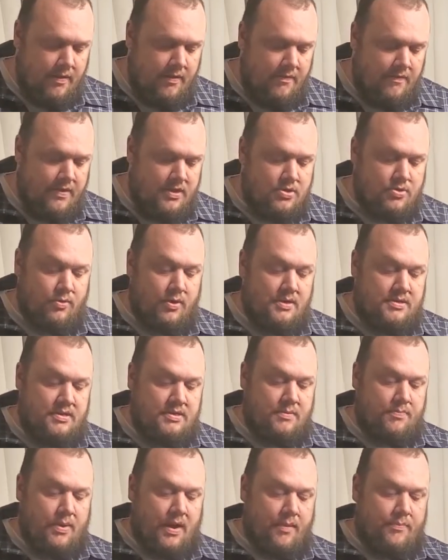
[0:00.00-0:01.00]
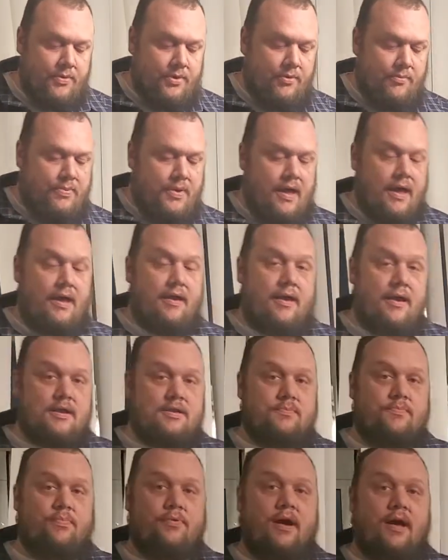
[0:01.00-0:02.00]
this tortoise is a popular pet and is
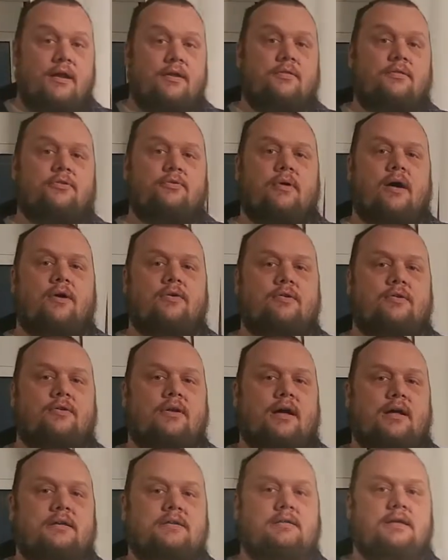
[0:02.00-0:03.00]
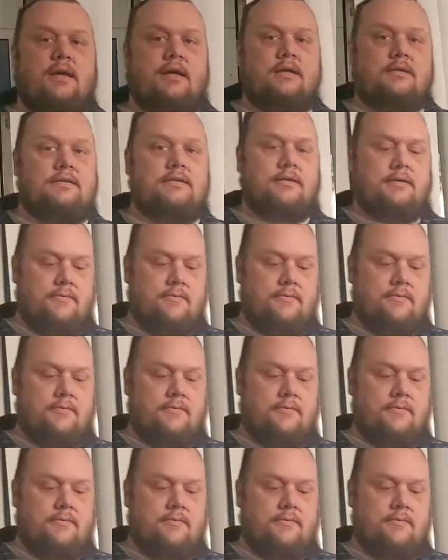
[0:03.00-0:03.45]
bred throughout the United States.